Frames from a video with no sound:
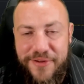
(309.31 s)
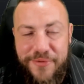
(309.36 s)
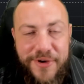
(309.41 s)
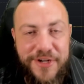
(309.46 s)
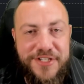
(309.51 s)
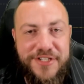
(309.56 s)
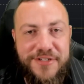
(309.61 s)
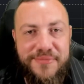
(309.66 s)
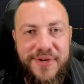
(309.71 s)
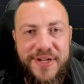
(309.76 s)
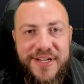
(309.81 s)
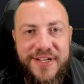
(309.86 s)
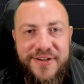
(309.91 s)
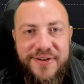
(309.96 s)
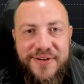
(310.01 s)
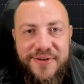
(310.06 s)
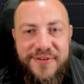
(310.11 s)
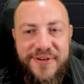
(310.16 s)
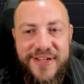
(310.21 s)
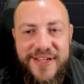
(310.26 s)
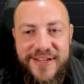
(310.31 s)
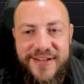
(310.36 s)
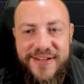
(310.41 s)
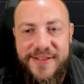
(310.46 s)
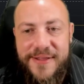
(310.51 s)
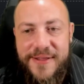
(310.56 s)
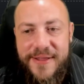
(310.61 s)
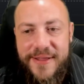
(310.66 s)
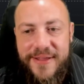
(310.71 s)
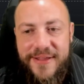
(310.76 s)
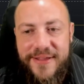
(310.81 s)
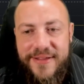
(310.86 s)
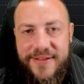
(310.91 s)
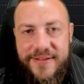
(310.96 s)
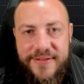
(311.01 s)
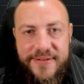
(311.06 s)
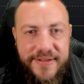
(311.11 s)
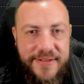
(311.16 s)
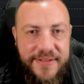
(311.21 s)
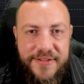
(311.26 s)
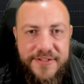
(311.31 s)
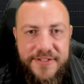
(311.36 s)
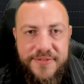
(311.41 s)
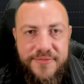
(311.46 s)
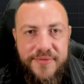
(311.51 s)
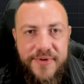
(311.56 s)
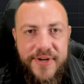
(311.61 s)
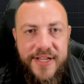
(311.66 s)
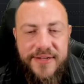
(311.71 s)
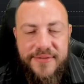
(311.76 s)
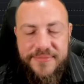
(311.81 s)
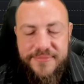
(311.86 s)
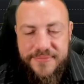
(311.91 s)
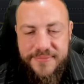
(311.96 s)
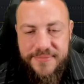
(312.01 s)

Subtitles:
You watched your money go green and then just red.